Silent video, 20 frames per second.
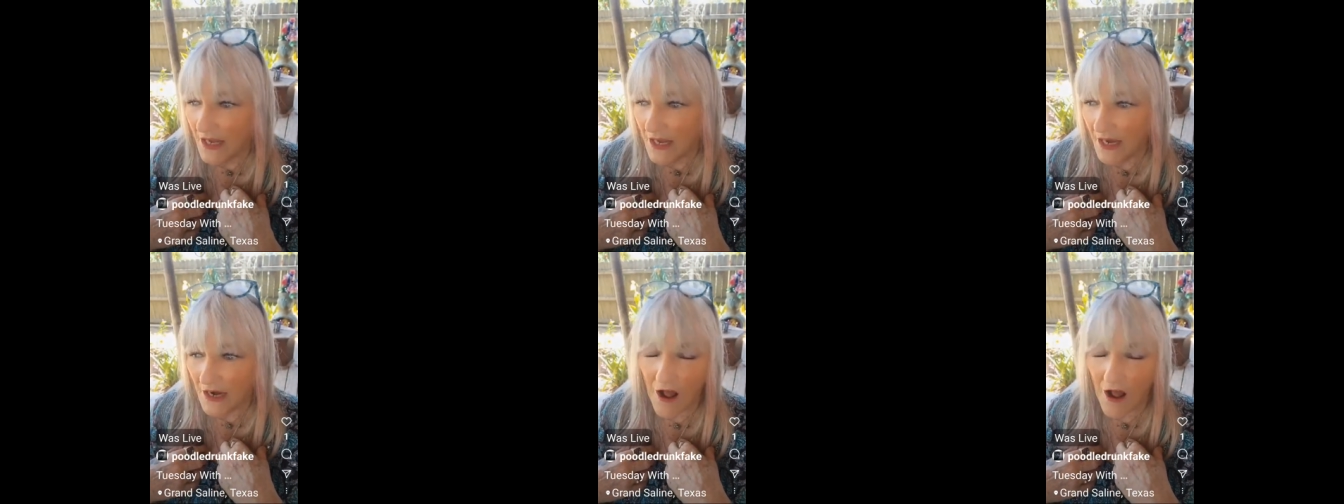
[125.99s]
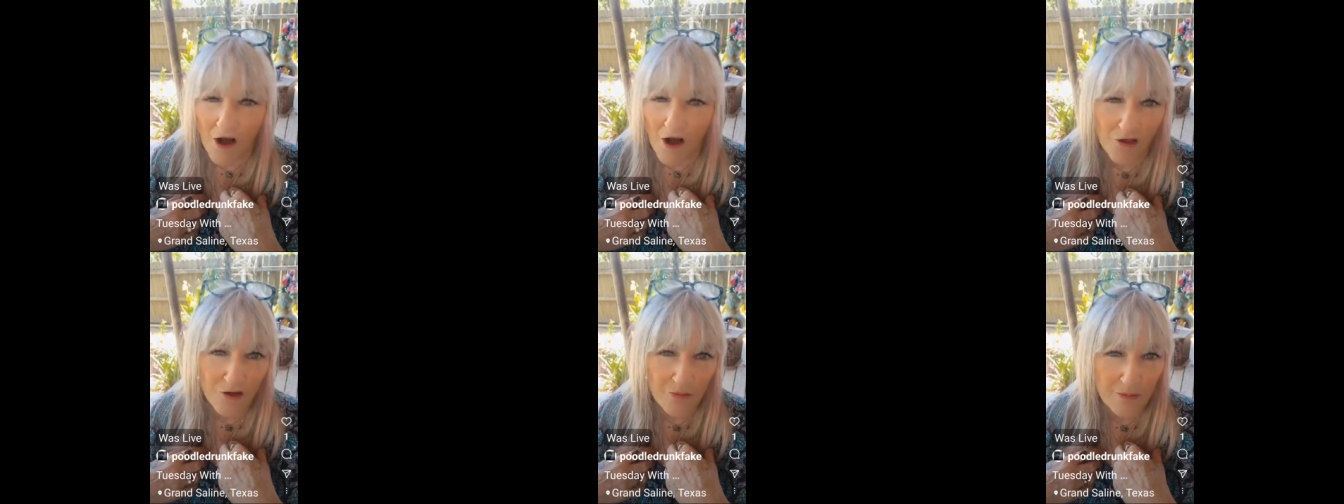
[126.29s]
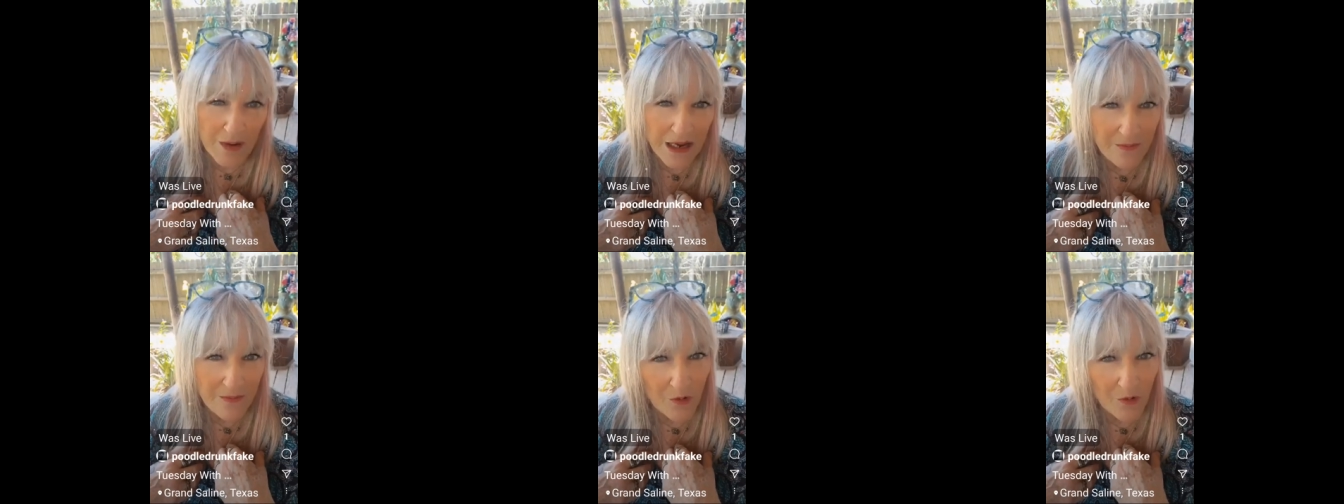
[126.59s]
and all the
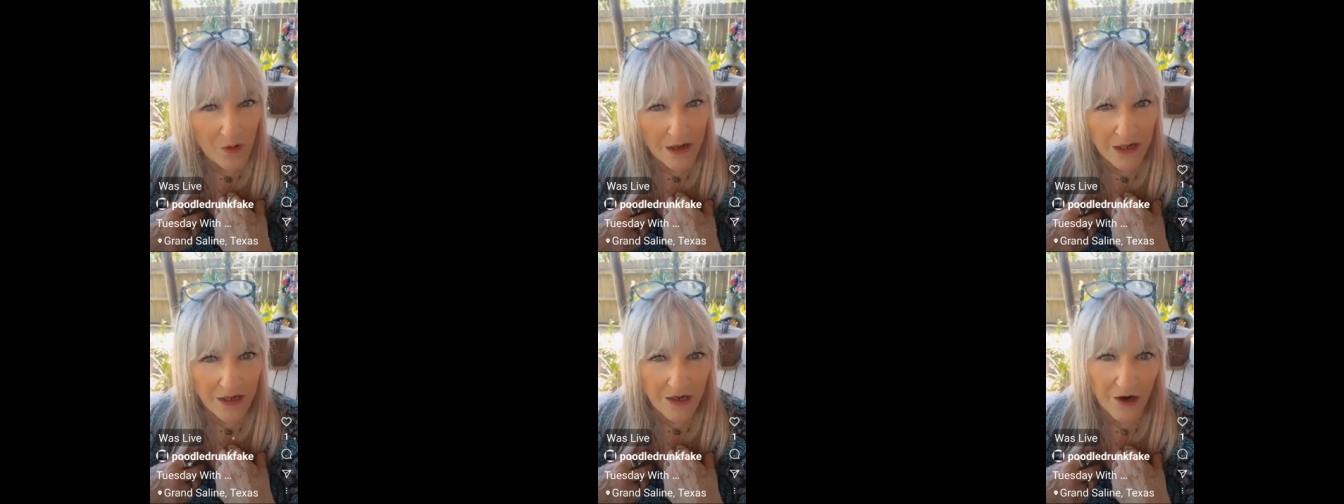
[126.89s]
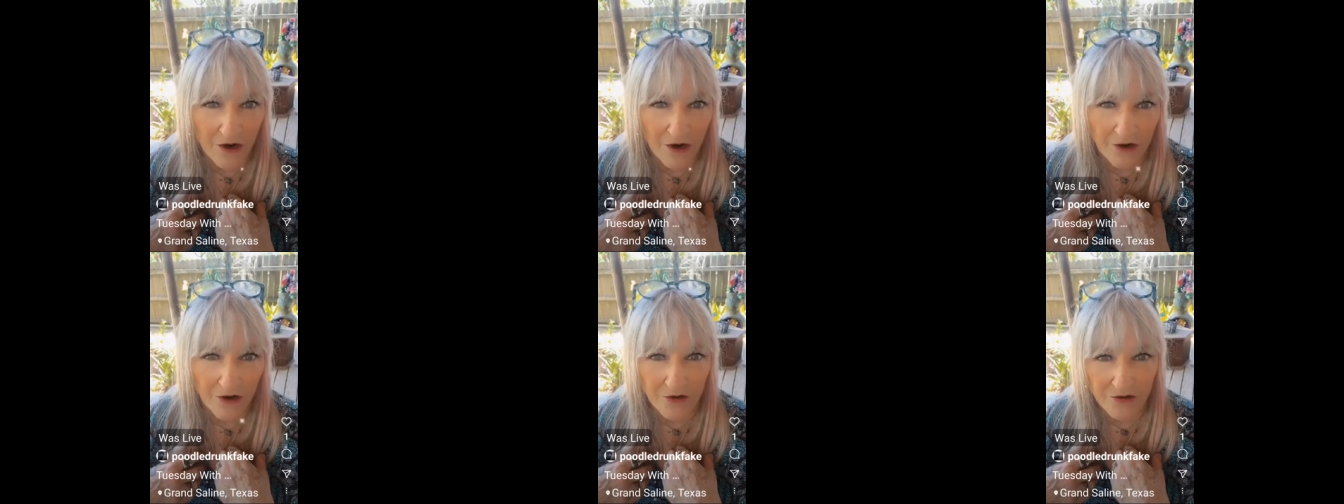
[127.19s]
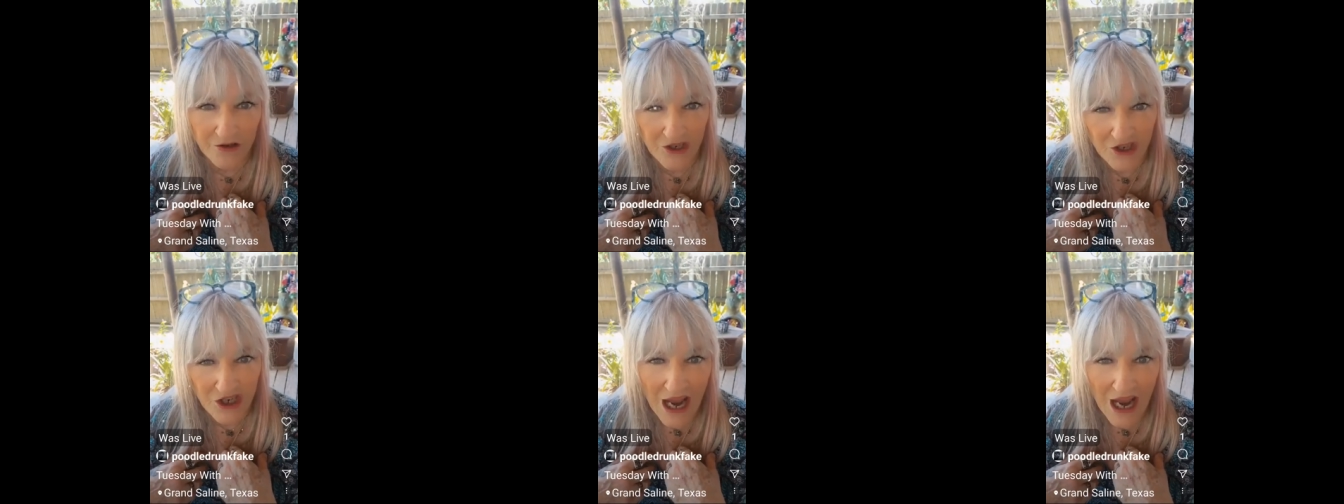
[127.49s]
people in
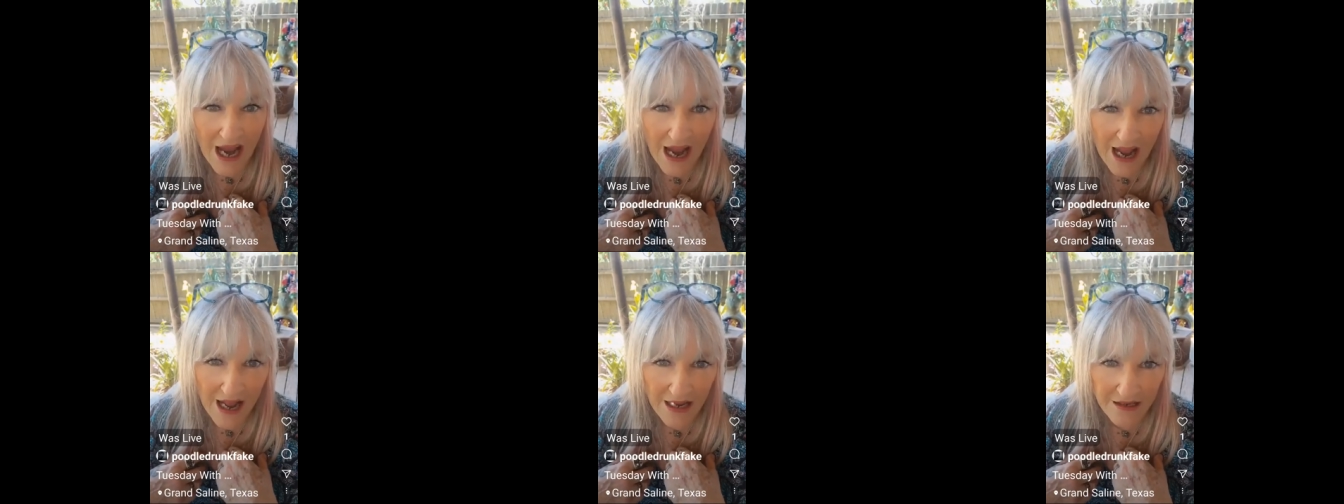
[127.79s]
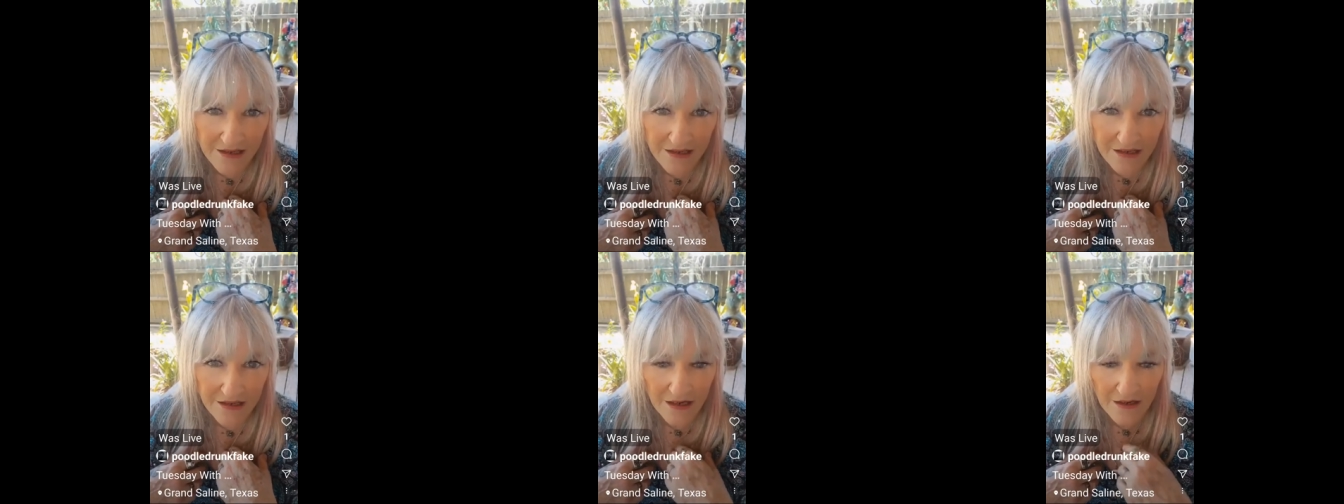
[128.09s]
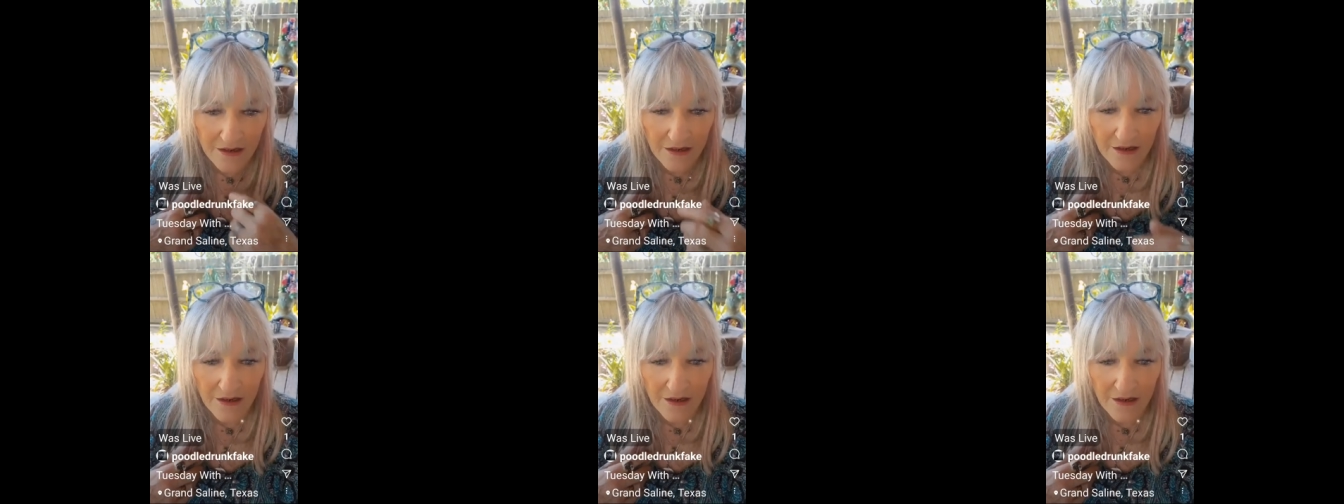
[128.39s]
her chats